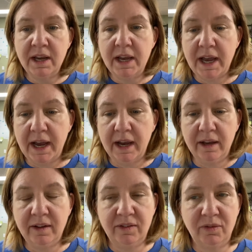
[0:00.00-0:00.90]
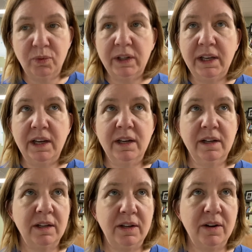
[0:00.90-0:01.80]
it's really,
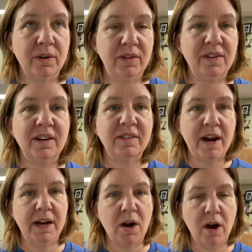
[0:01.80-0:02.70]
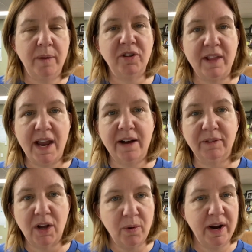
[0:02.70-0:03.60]
it's an exciting option. They have
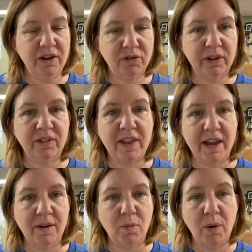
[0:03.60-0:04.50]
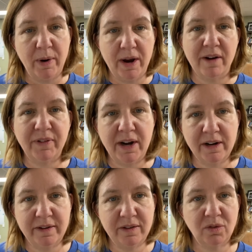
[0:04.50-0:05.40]
lower interest than what we offer here
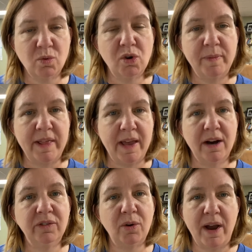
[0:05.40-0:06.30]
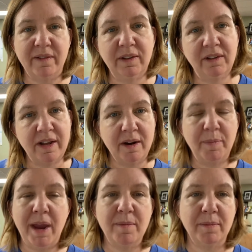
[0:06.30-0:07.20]
at the school, but they also have extended
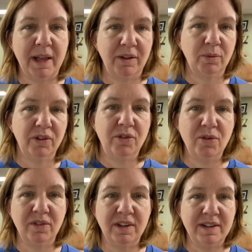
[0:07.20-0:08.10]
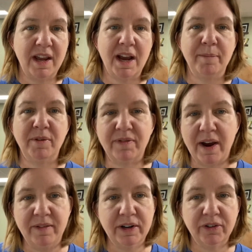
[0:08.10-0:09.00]
payment plans where students can take up to
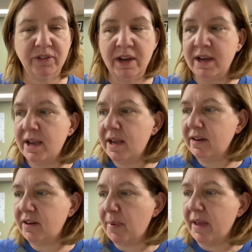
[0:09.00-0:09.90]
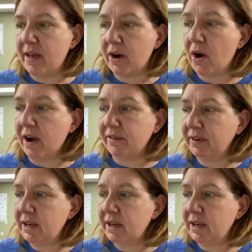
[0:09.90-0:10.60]
5 years to pay that off.